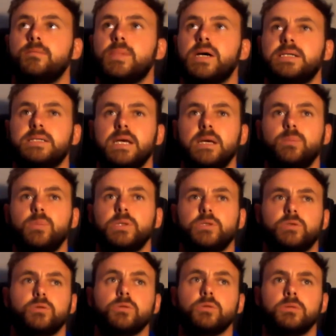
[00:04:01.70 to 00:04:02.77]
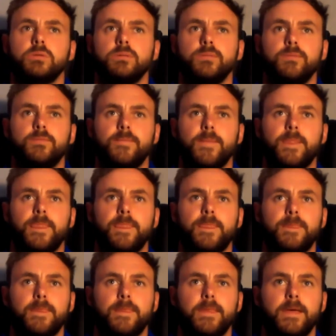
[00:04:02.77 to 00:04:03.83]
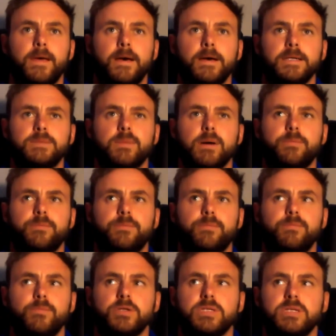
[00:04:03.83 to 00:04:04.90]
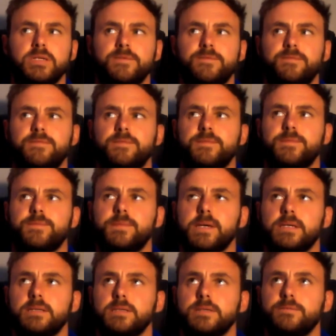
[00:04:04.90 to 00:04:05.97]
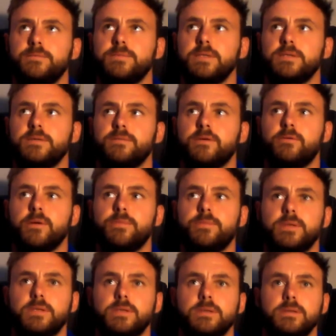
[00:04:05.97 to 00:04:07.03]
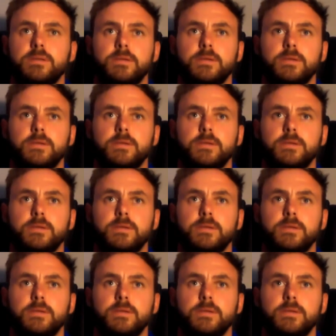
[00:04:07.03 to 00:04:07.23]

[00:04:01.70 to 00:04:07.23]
my table saw is my most expensive piece of equipment